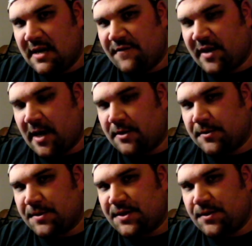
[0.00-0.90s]

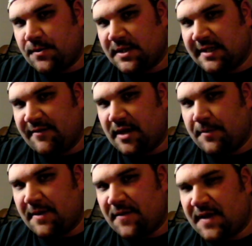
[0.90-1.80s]
characters to level up
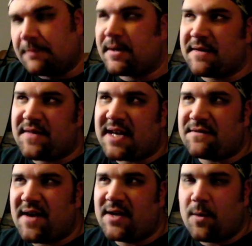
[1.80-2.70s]
and everything. But if they could
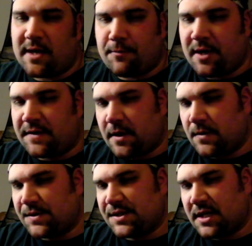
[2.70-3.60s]
find a way to bring
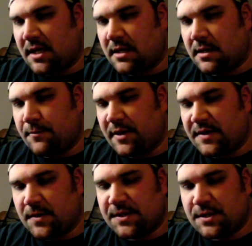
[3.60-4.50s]
those
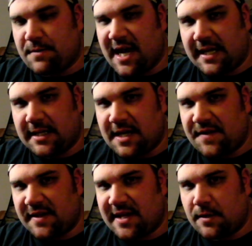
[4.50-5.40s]
two back in, I
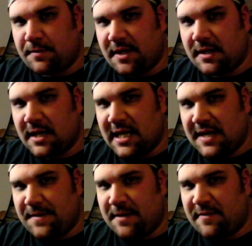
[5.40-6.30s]
think that'd be
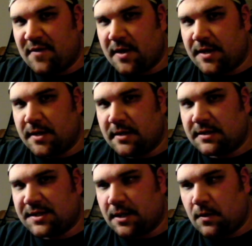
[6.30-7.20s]
very good.
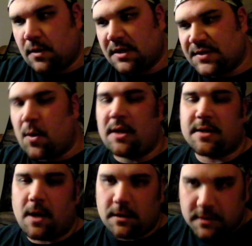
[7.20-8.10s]
So all
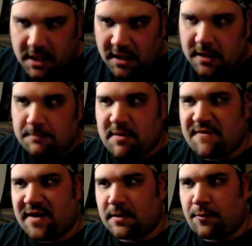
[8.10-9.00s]
in all, my
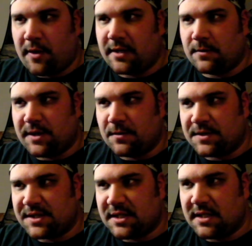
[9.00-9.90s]
final point
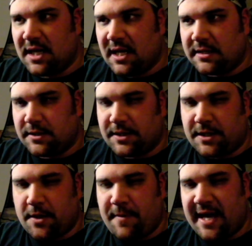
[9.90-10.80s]
was
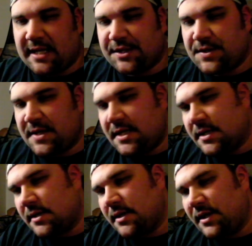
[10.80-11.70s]
go back to
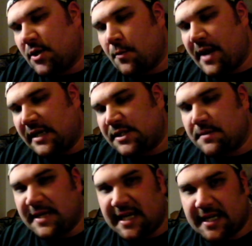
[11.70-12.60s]
the
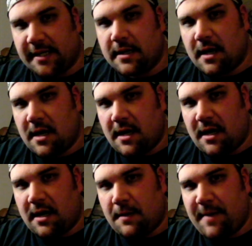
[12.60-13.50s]
beginning,
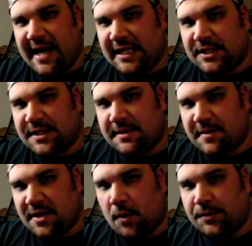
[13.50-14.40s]
back into some
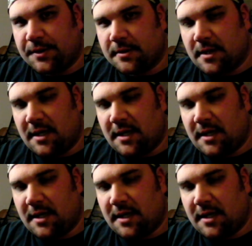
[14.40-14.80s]
of the older